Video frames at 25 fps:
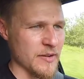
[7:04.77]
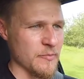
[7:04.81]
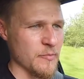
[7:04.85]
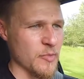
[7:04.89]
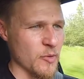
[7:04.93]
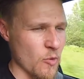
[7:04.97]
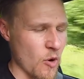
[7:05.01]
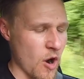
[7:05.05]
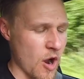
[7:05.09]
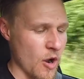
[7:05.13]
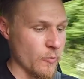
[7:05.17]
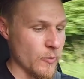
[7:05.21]
But
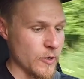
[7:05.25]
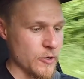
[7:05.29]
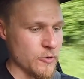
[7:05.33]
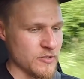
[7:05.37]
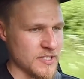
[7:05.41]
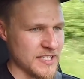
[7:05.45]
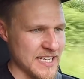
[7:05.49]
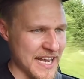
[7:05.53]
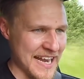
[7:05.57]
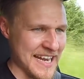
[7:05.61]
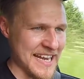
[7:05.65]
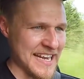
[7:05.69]
what I will
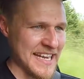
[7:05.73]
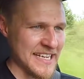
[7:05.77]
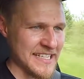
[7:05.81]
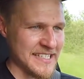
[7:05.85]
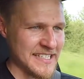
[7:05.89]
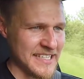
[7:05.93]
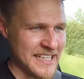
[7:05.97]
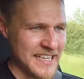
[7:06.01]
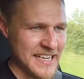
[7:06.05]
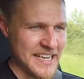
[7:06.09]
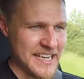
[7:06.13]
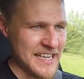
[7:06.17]
say is
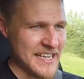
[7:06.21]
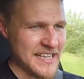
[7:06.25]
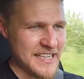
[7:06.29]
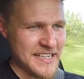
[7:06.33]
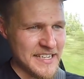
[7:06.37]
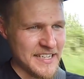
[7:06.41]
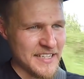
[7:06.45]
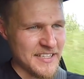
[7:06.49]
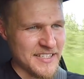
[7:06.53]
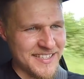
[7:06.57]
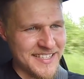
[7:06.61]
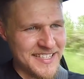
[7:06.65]

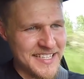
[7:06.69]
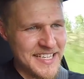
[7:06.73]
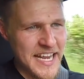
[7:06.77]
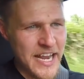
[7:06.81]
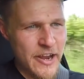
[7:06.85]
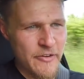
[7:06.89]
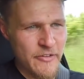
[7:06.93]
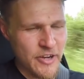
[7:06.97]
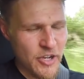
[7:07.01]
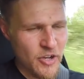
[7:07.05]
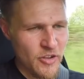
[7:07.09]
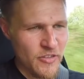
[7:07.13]
the
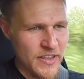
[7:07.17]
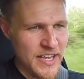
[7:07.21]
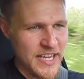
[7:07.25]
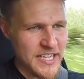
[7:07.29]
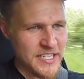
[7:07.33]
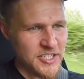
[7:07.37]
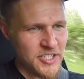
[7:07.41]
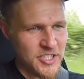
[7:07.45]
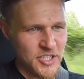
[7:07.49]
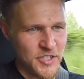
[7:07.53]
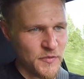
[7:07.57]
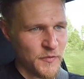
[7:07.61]
steering on this
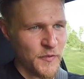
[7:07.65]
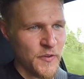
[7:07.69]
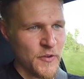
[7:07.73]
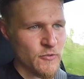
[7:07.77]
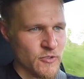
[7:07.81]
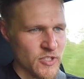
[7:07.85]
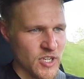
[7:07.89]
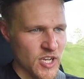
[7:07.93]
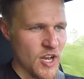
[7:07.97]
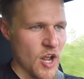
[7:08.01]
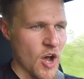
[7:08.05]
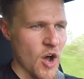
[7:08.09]
just feels
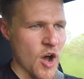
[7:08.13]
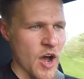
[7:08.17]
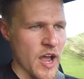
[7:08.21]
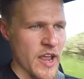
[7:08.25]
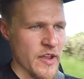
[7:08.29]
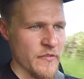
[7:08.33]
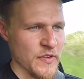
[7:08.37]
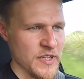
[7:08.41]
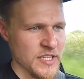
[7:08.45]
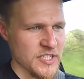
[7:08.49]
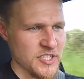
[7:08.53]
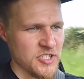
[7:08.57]

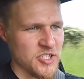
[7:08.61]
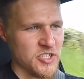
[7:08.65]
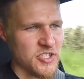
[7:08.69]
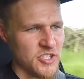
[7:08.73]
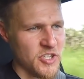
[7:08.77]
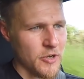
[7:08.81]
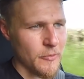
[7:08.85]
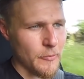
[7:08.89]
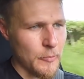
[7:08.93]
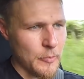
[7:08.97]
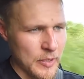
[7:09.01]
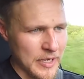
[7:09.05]
alive. It's just
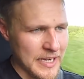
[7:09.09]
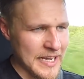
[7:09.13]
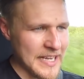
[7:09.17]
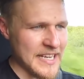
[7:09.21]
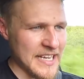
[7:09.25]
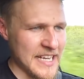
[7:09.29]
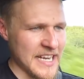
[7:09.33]
completely